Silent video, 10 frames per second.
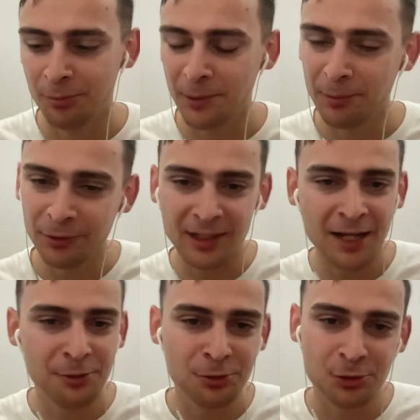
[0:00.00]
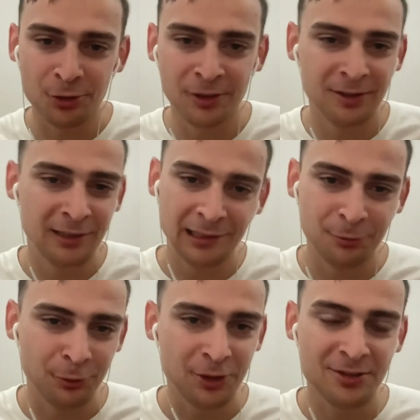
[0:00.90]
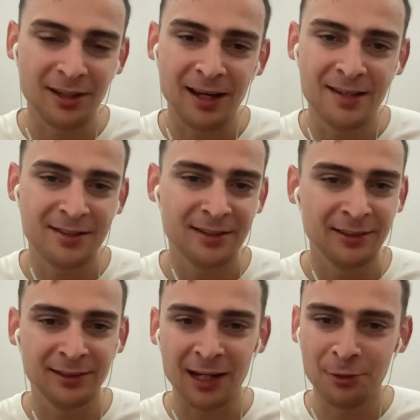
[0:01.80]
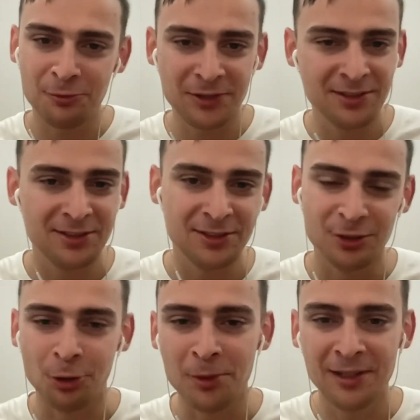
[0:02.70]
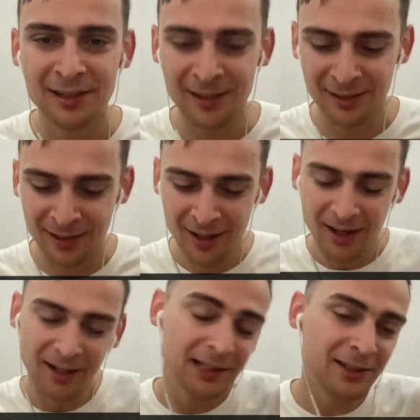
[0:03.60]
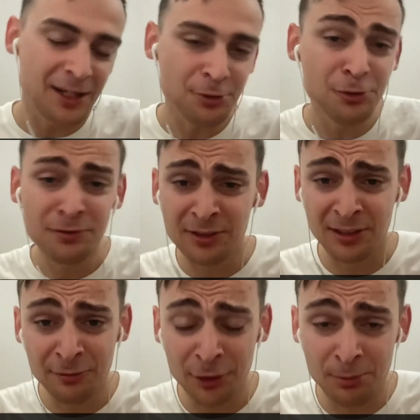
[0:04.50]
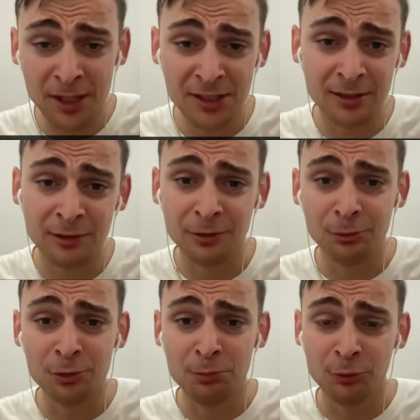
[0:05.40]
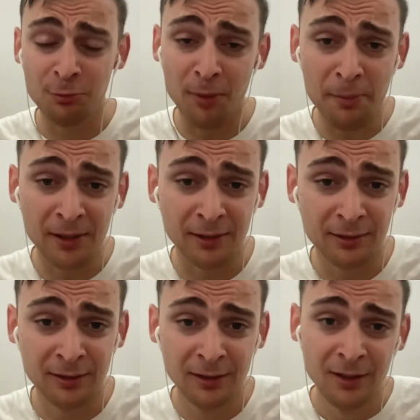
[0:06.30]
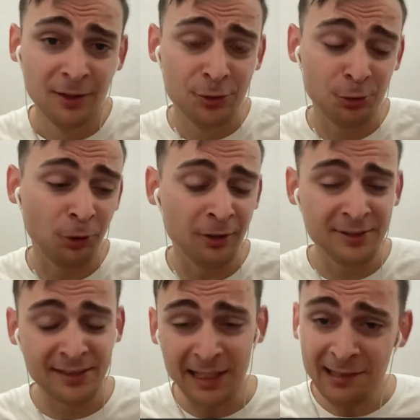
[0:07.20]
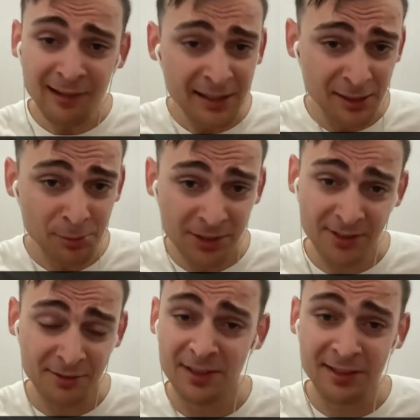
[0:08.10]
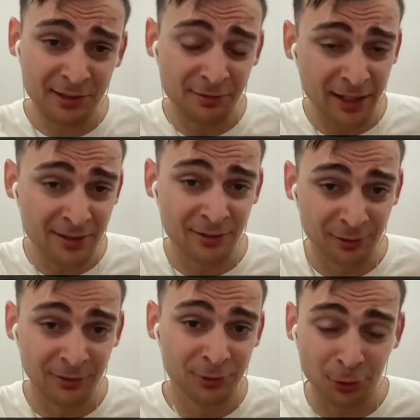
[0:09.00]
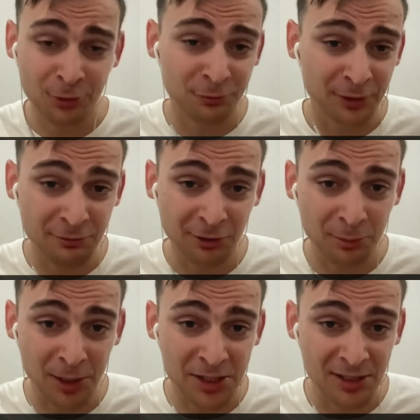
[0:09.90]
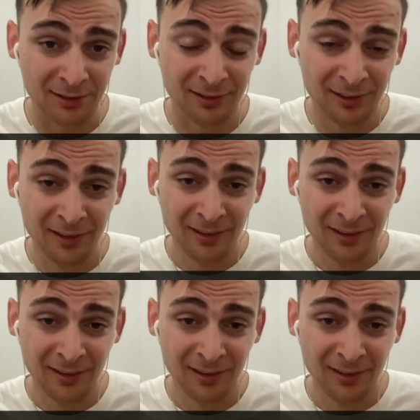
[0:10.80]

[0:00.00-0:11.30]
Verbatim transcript: people try to join photos together, try to fix geometry, and try to use this information to improve mapping. So satellite images, this is one source of information.